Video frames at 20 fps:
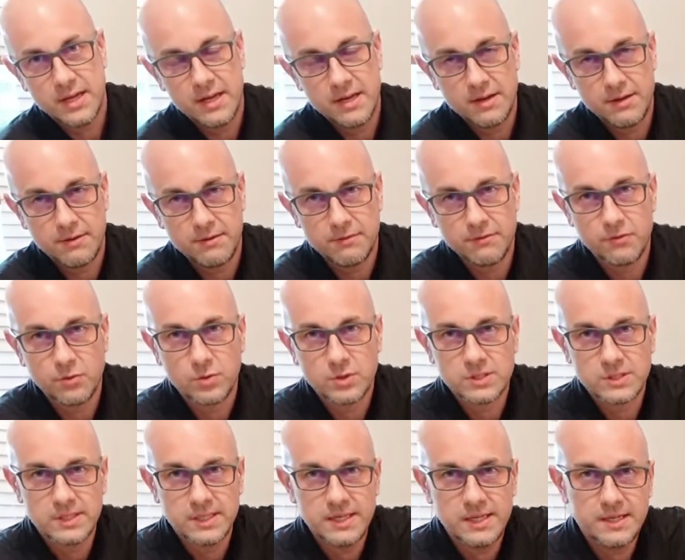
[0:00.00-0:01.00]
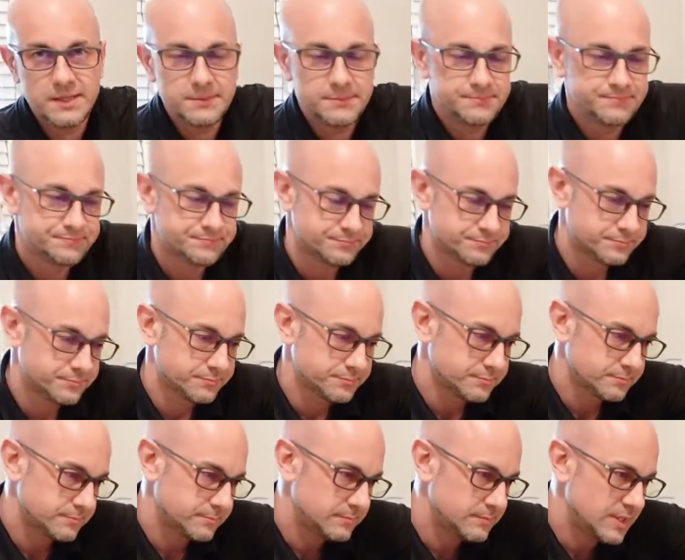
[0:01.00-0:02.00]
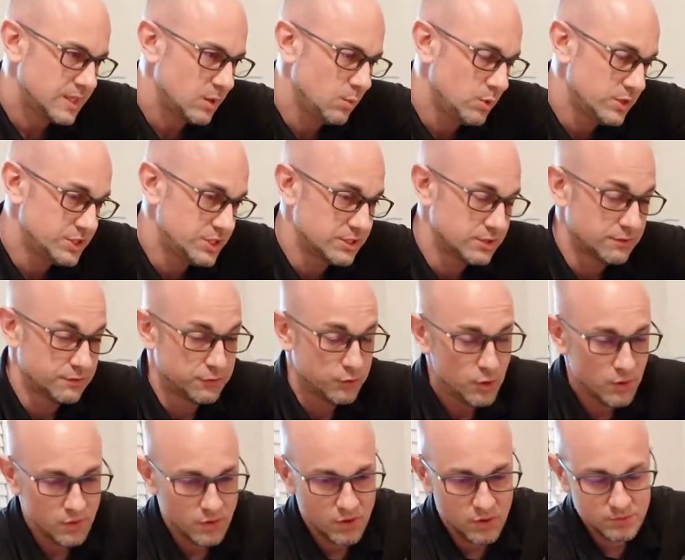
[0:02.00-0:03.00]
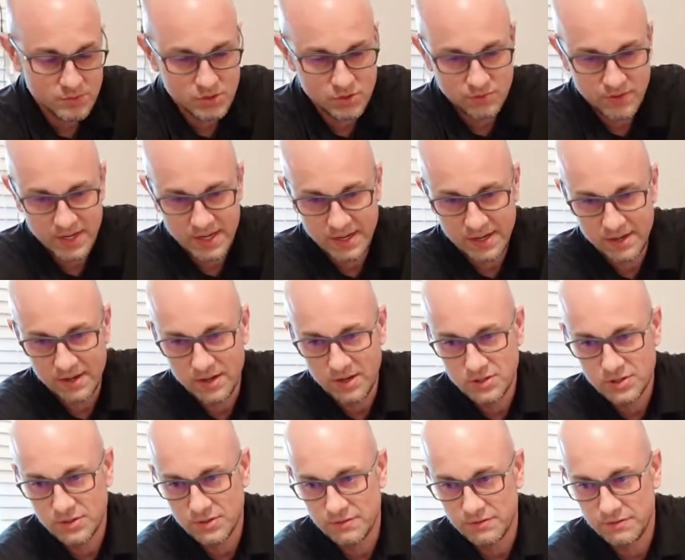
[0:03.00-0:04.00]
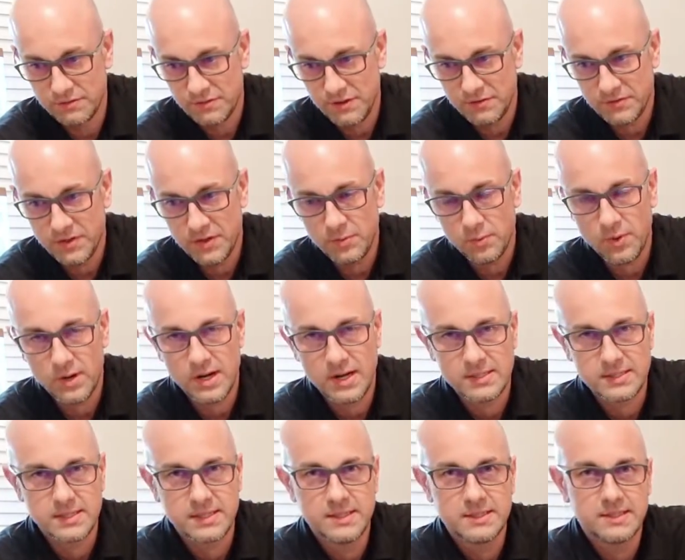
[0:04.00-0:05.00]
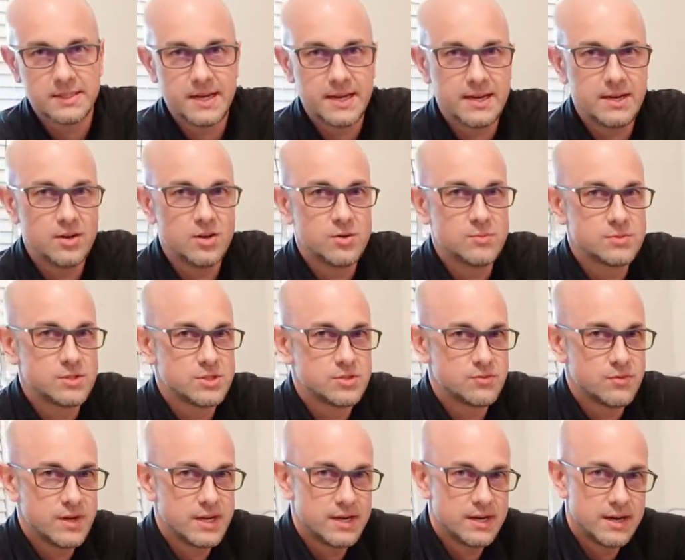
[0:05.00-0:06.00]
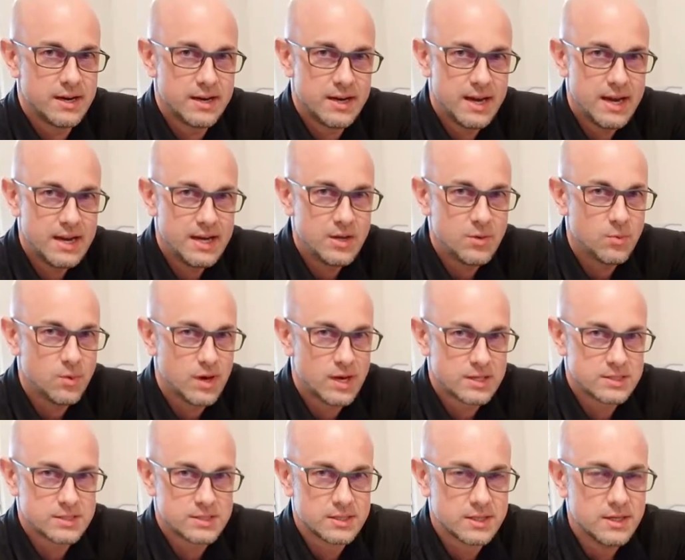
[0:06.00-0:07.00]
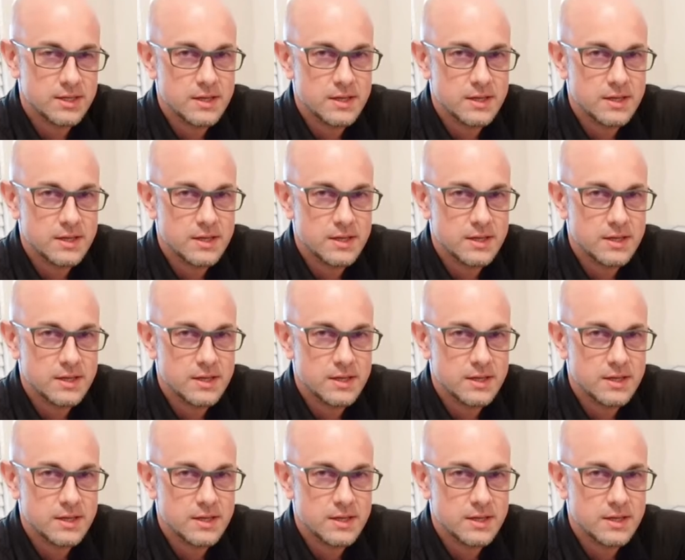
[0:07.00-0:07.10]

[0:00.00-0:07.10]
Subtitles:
A14, which into 4 ohms is rated at 150 watts and into 8 ohms is rated at 80 watts.